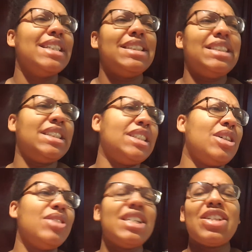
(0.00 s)

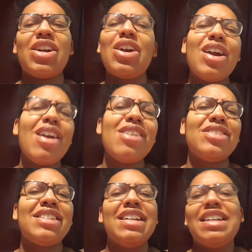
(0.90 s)
no, this
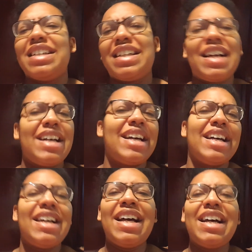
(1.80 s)
hurts,
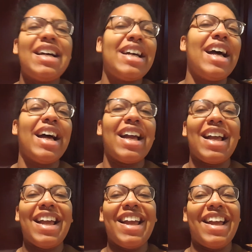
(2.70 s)
ah.
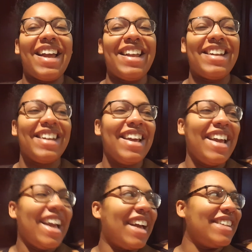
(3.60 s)

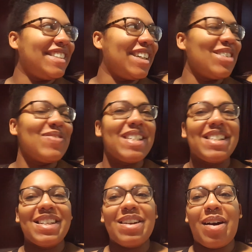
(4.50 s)
And Jeremy's
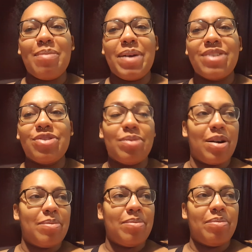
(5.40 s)
in our
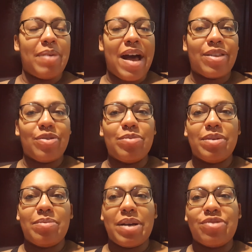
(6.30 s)
bathroom
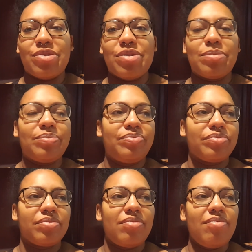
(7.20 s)
and bedroom
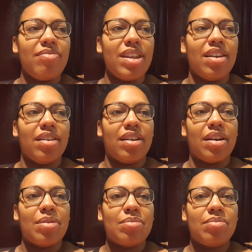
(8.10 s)

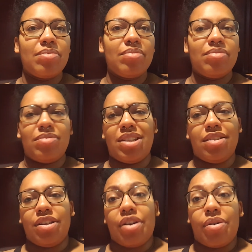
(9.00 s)

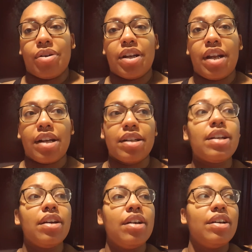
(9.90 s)
are connected,